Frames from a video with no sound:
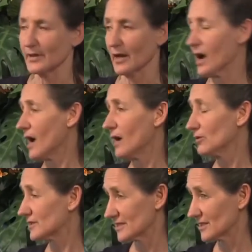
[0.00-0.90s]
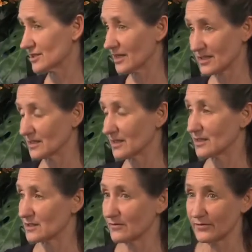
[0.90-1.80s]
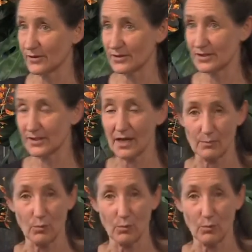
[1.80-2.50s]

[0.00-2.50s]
but I would suggest that it's the first step.